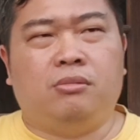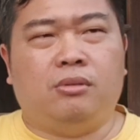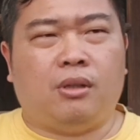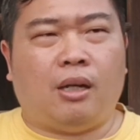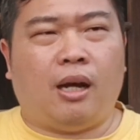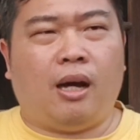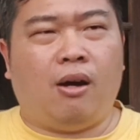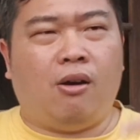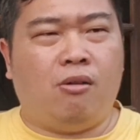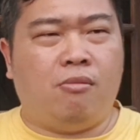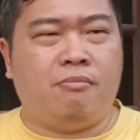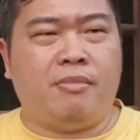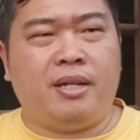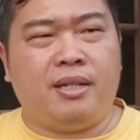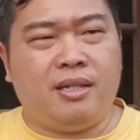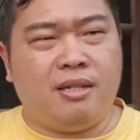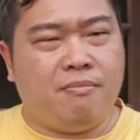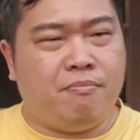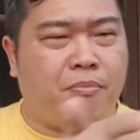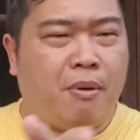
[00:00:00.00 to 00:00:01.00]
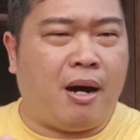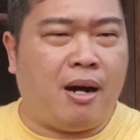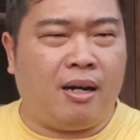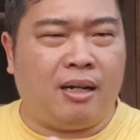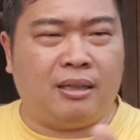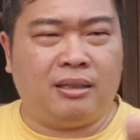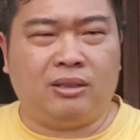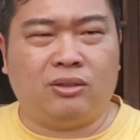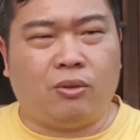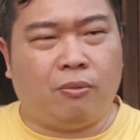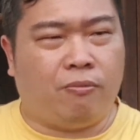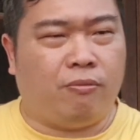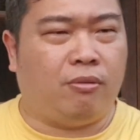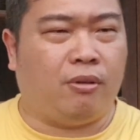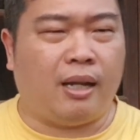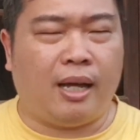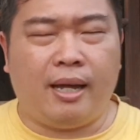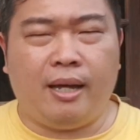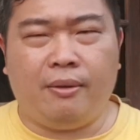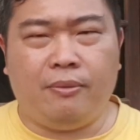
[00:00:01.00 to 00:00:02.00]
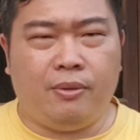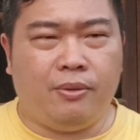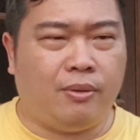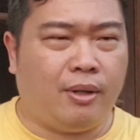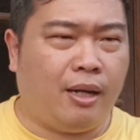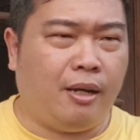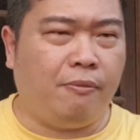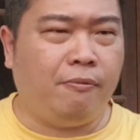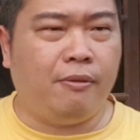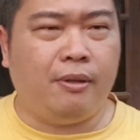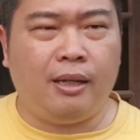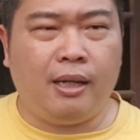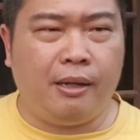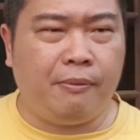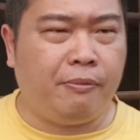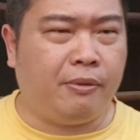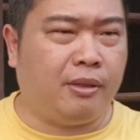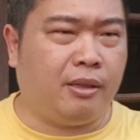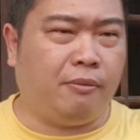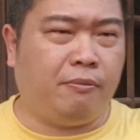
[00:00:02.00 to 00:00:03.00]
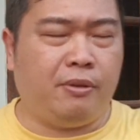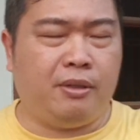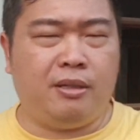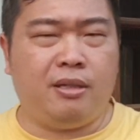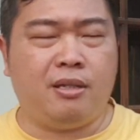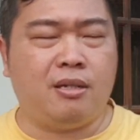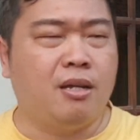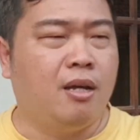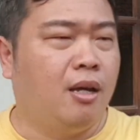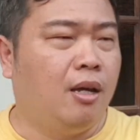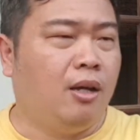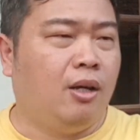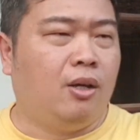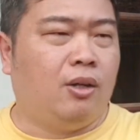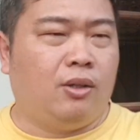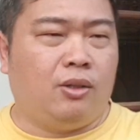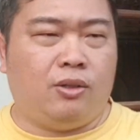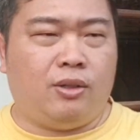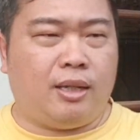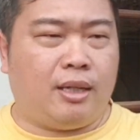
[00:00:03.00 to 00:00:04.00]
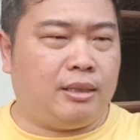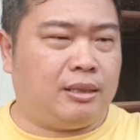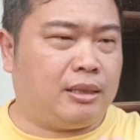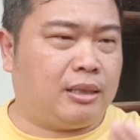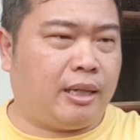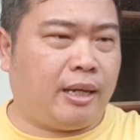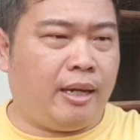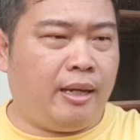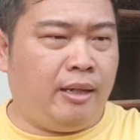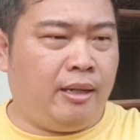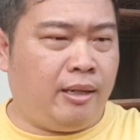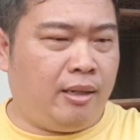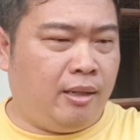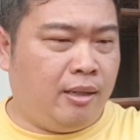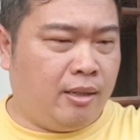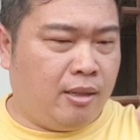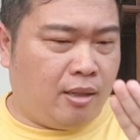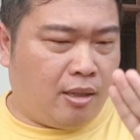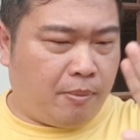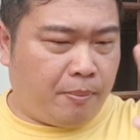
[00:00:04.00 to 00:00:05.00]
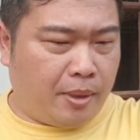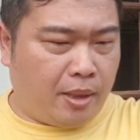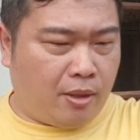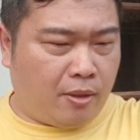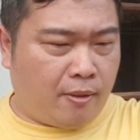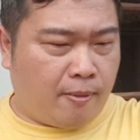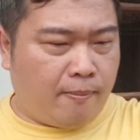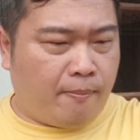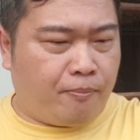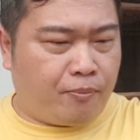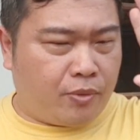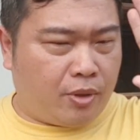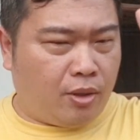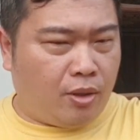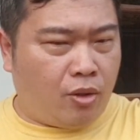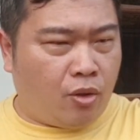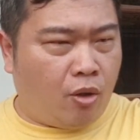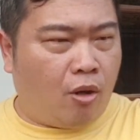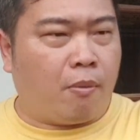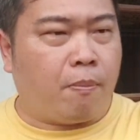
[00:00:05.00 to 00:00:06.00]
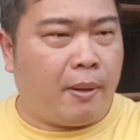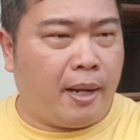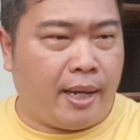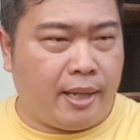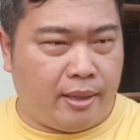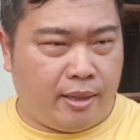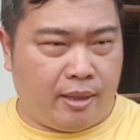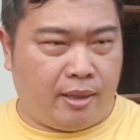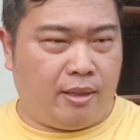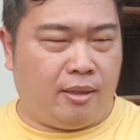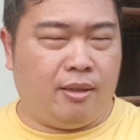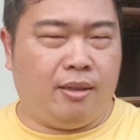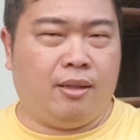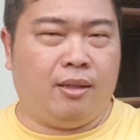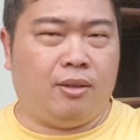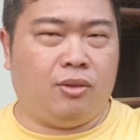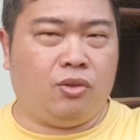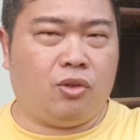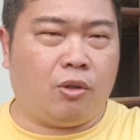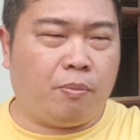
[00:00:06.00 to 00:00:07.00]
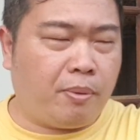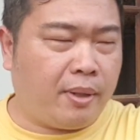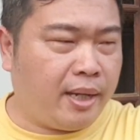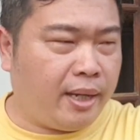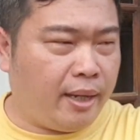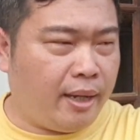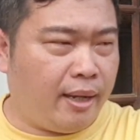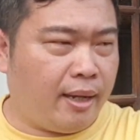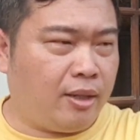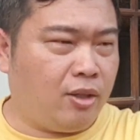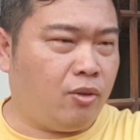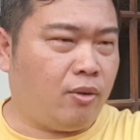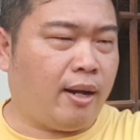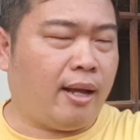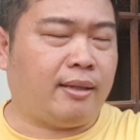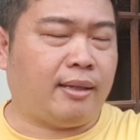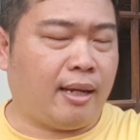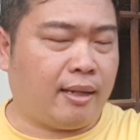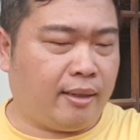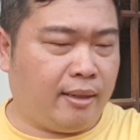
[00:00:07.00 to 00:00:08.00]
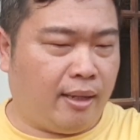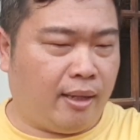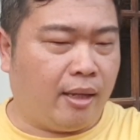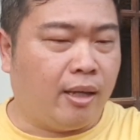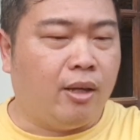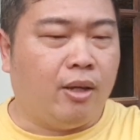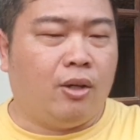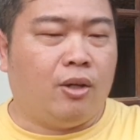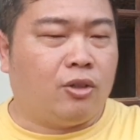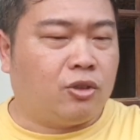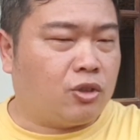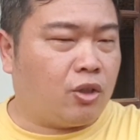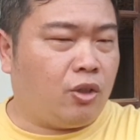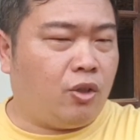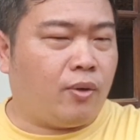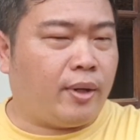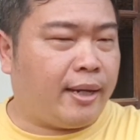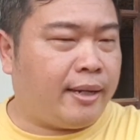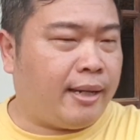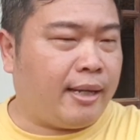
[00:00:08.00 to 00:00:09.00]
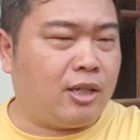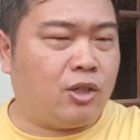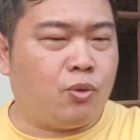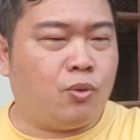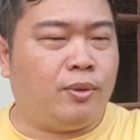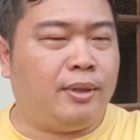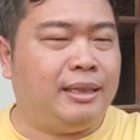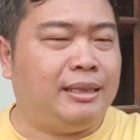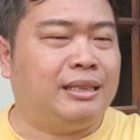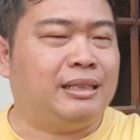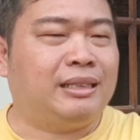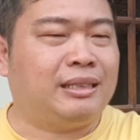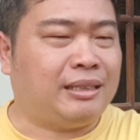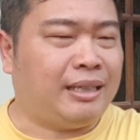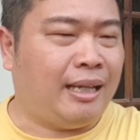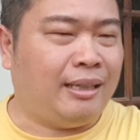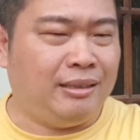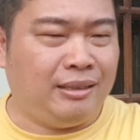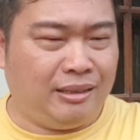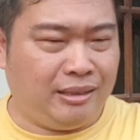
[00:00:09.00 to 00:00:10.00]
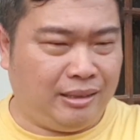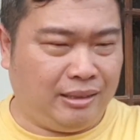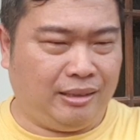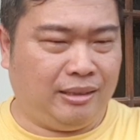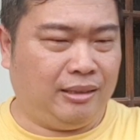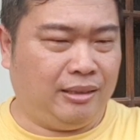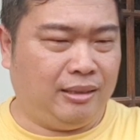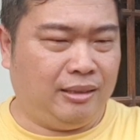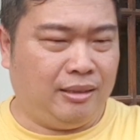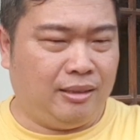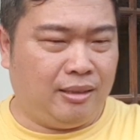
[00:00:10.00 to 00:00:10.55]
how many bars of life you have left and everything. You just care about you're playing and you're attacking. So you can actually sense,